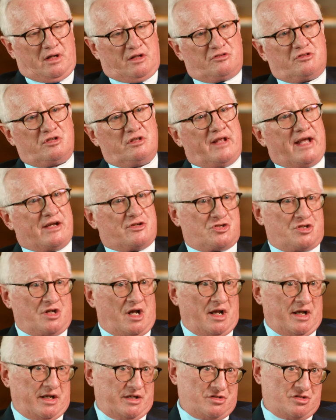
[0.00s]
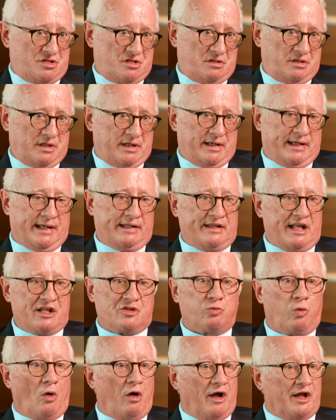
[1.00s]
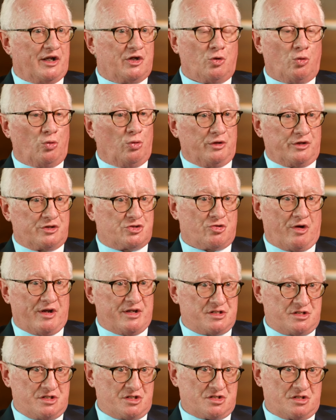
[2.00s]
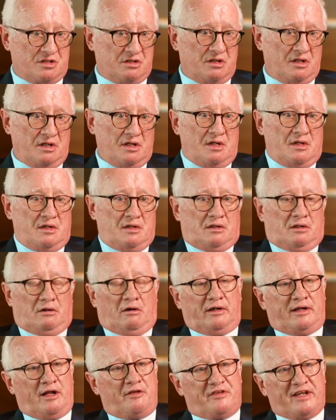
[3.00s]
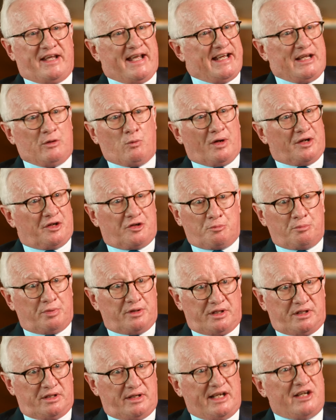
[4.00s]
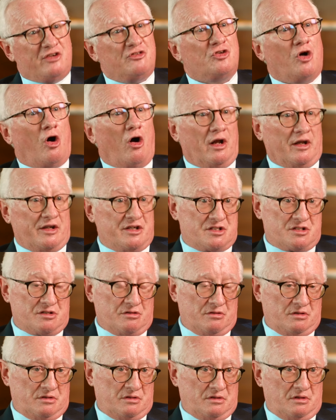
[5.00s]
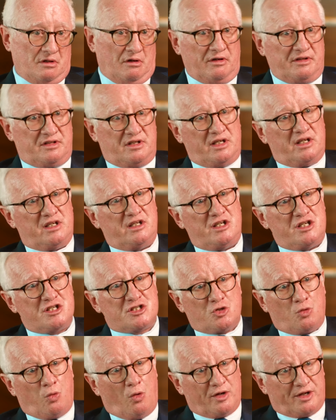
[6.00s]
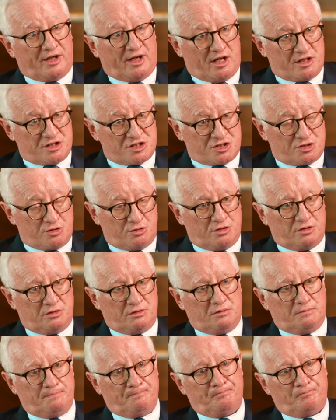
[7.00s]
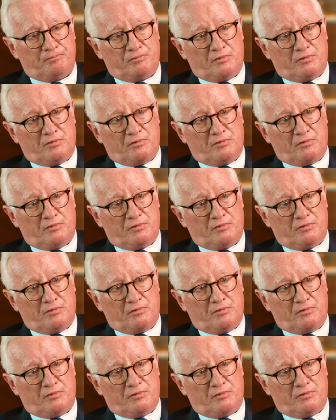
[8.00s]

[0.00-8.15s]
to that change. And that's why I call it transition. I don't think anyone can be entirely certain. I think it is quite an uncertain